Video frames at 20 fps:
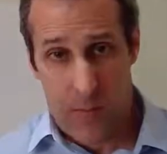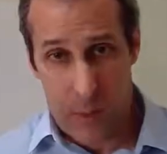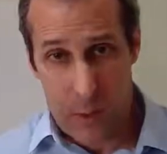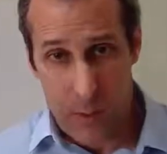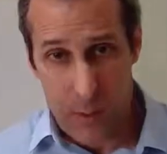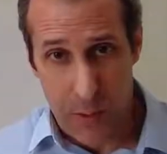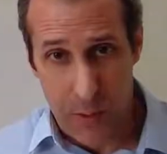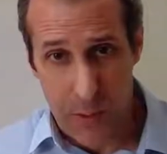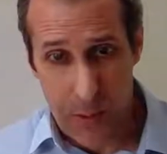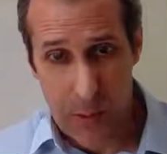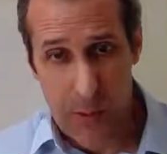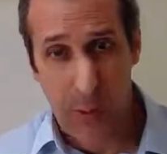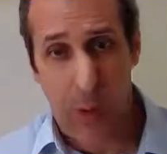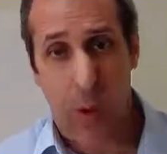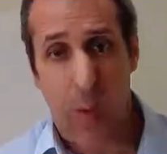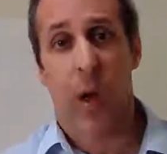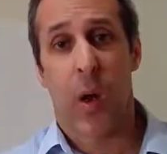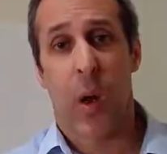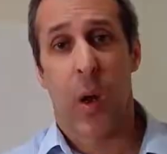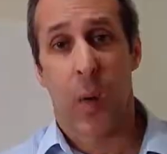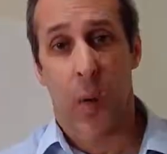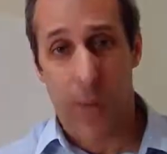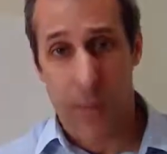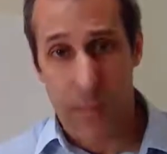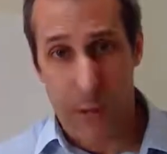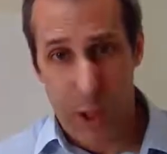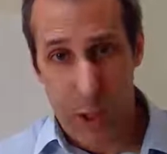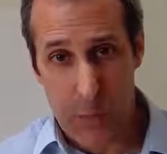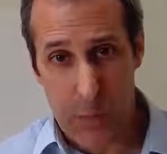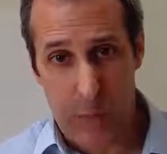To be honest, we
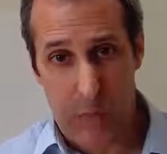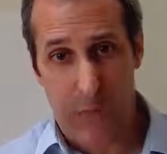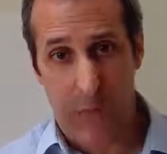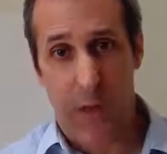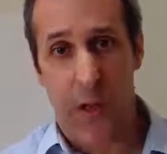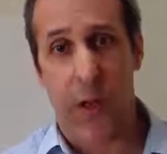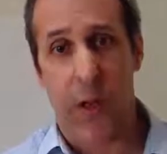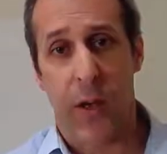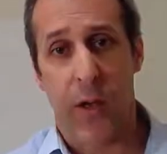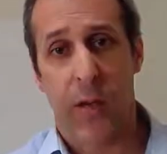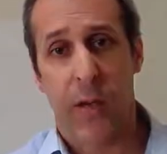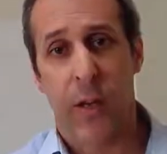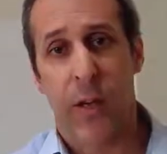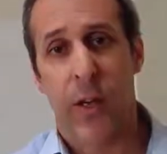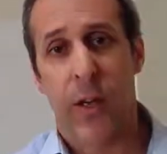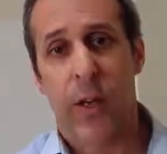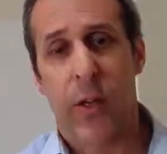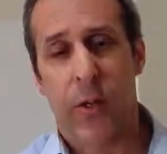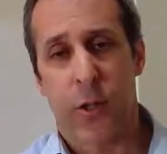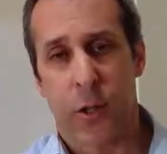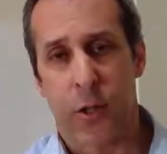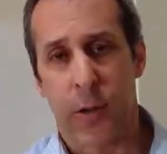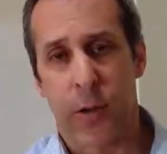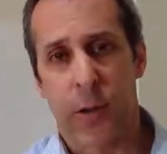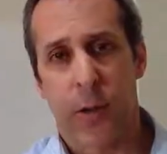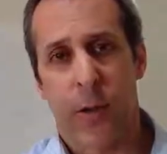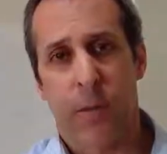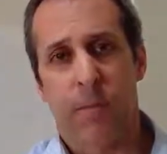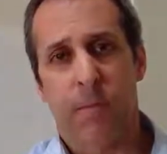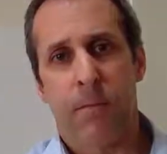much prefer to
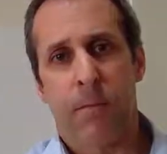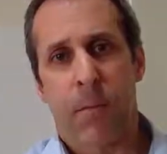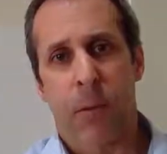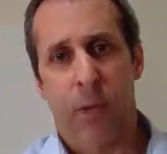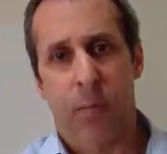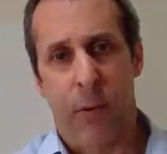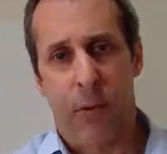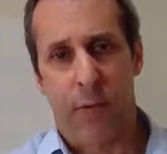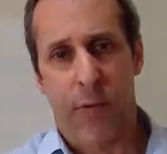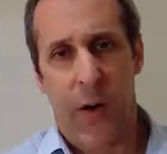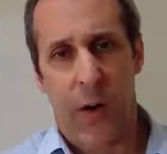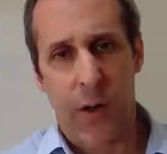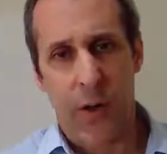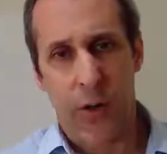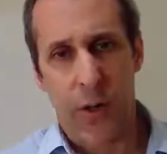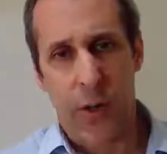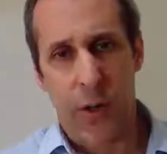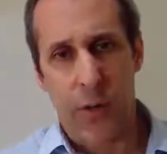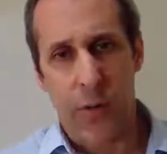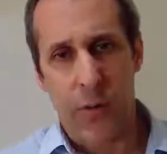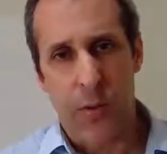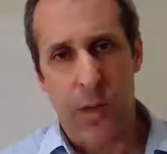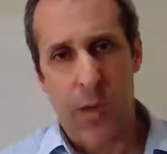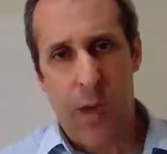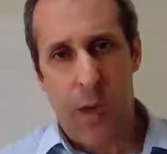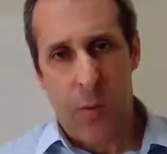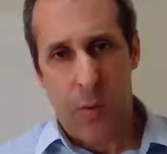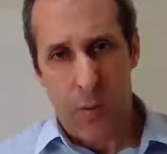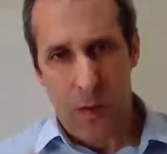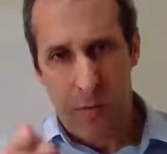provide you
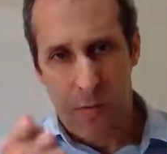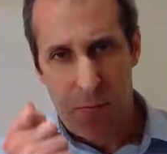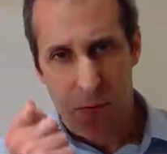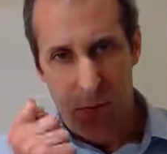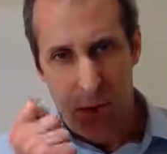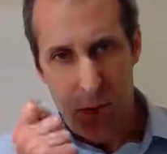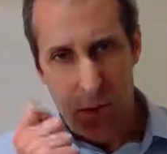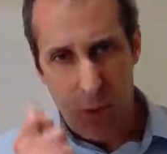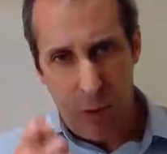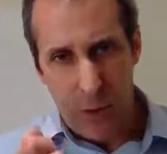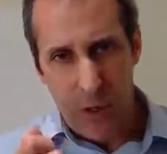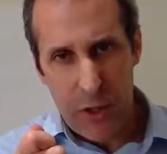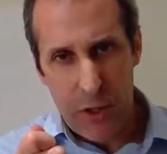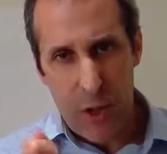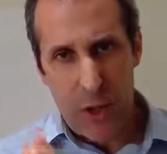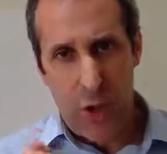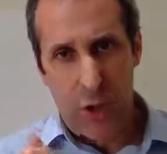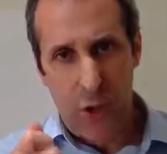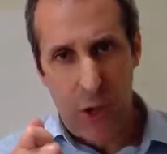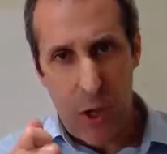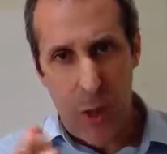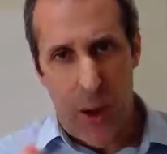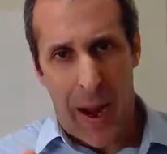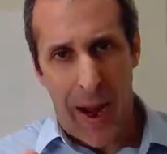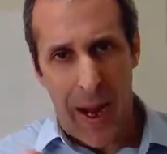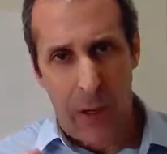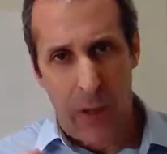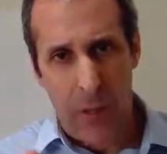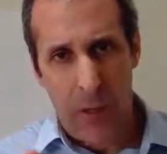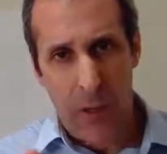with the knowledge, the
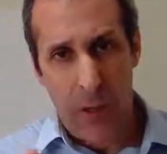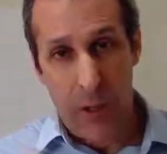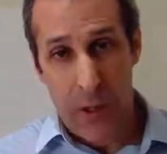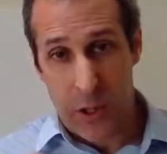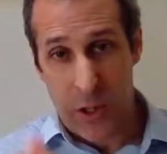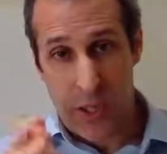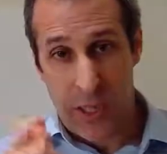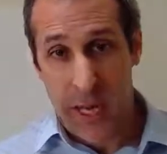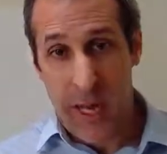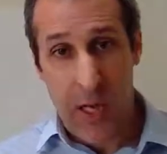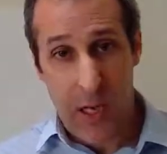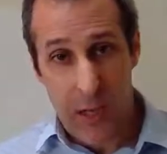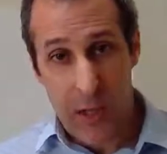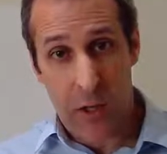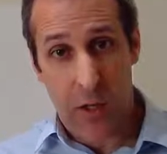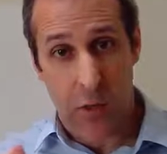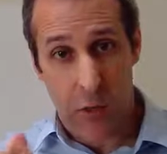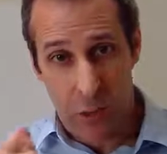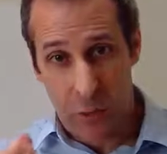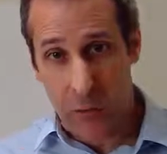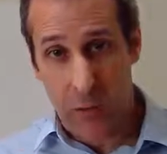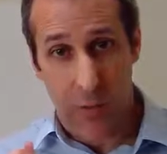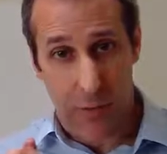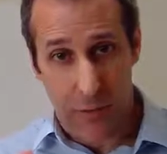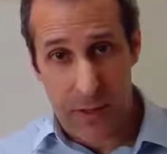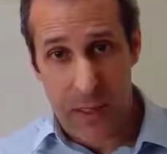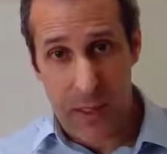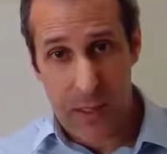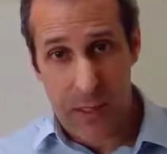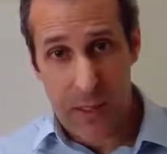know-how to take control of
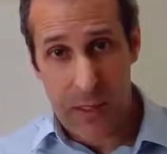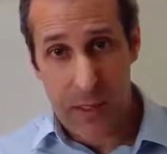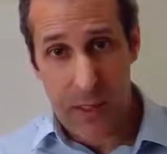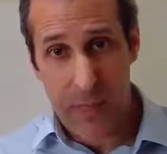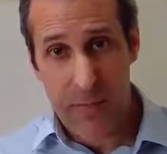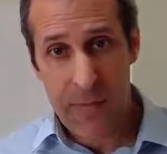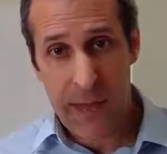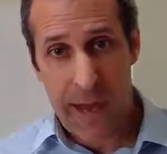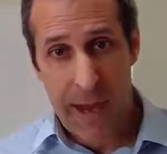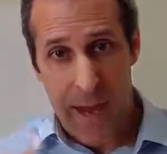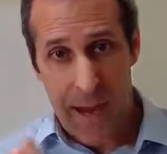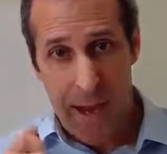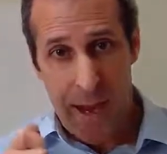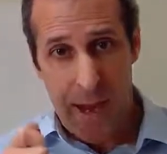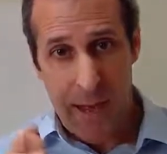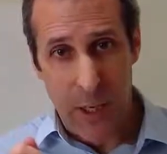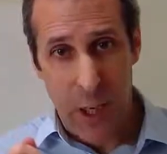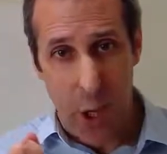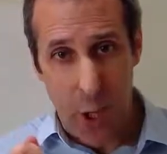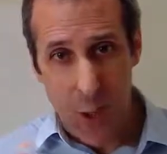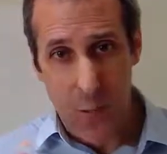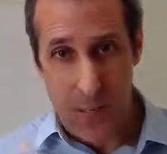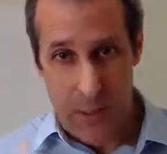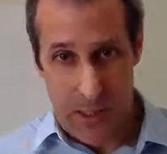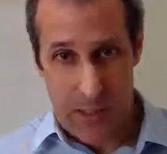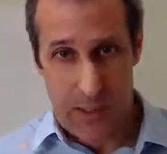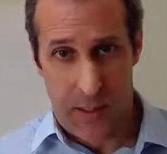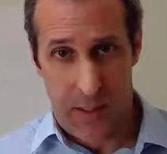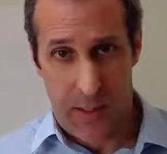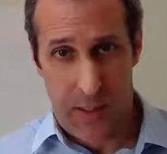this and own
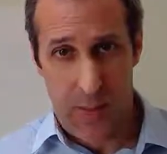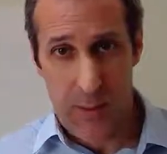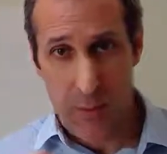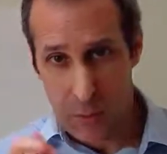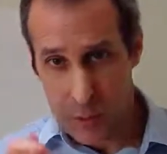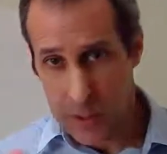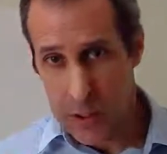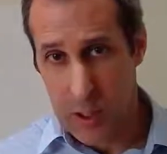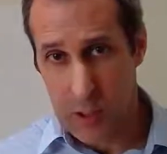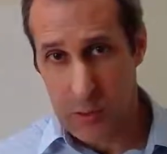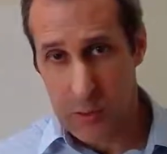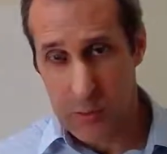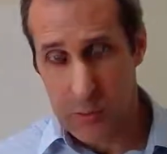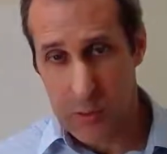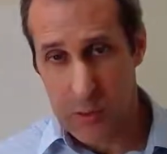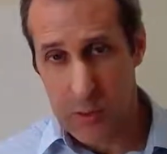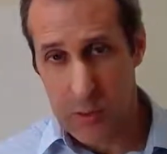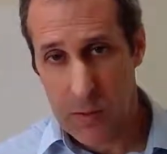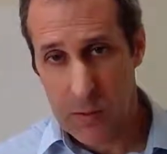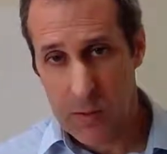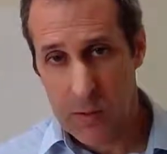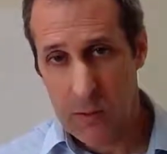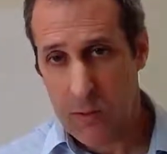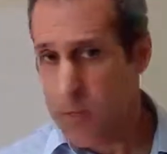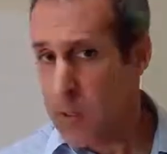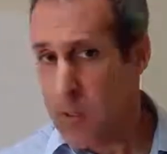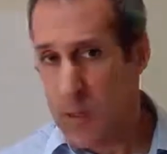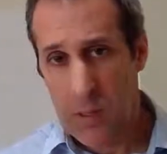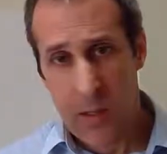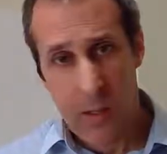it yourselves.
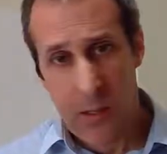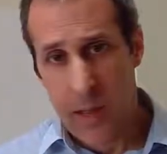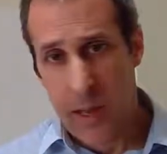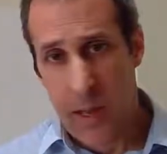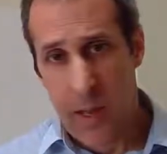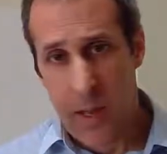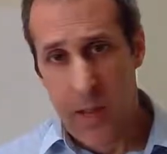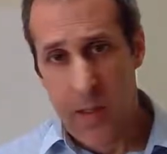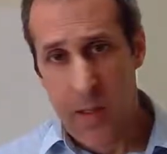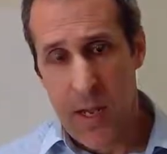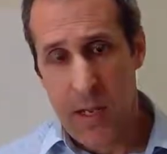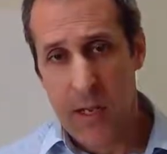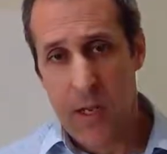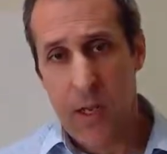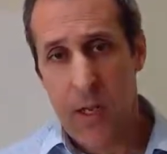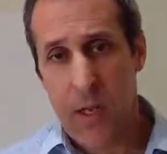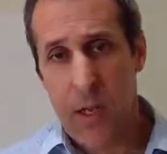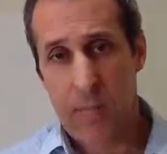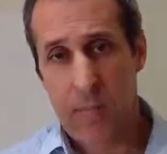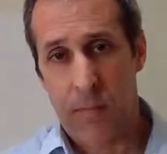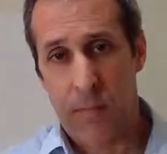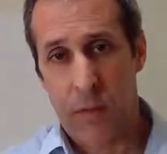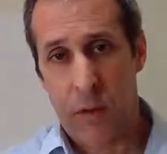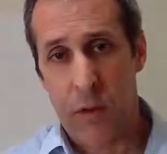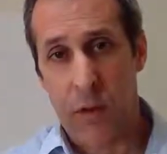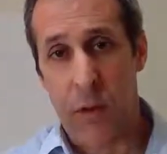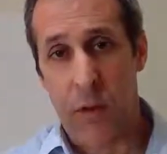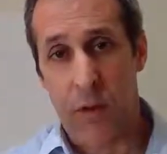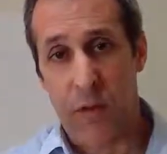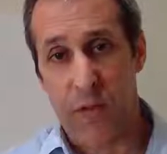And then
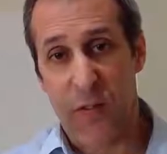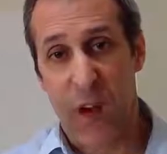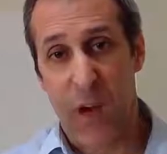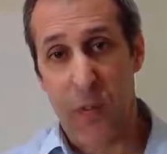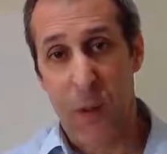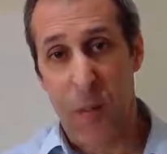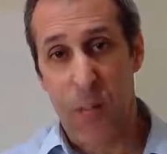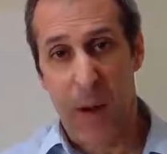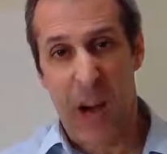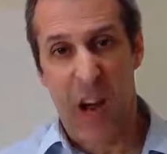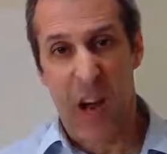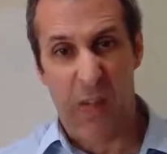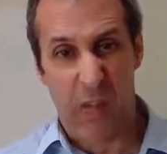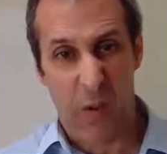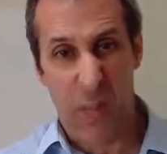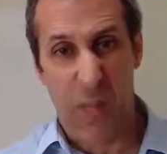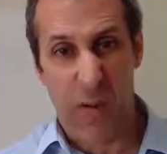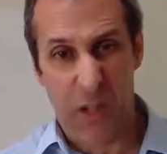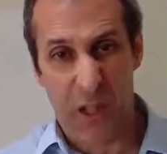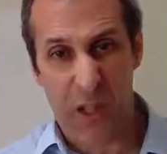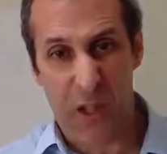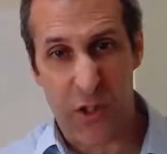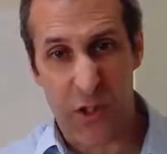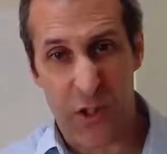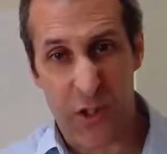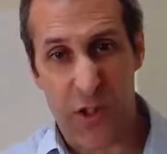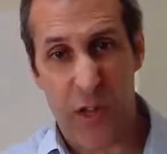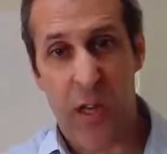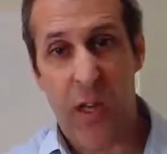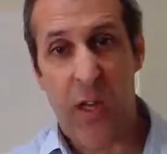you're in a far more powerful position
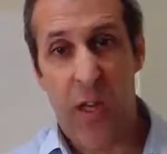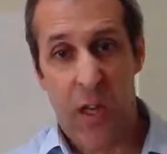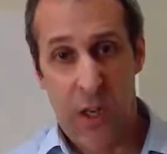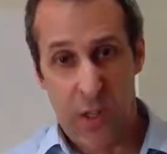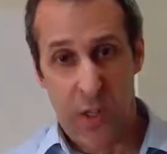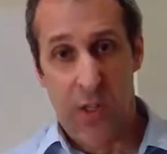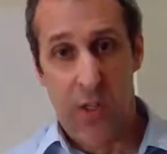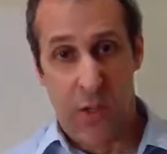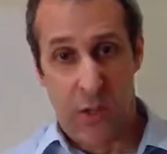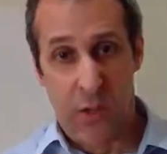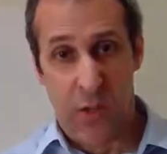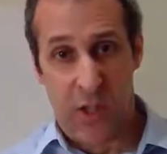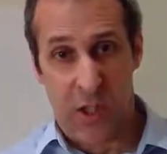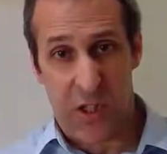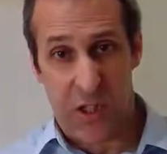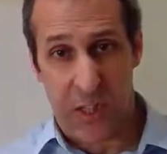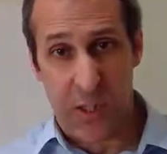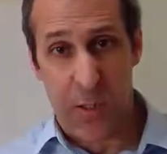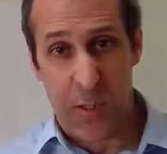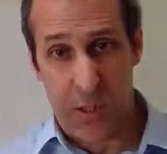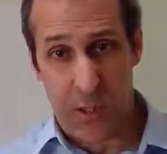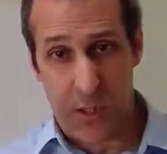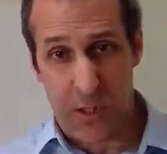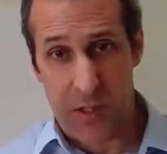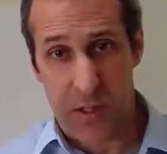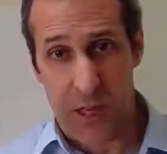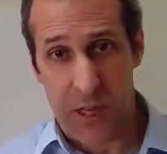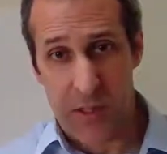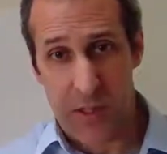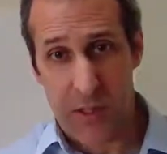to sustain your
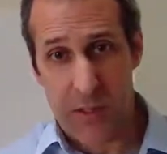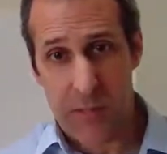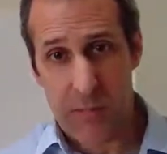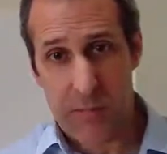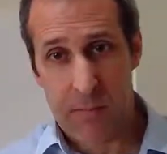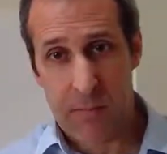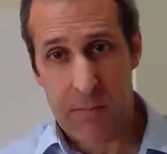success.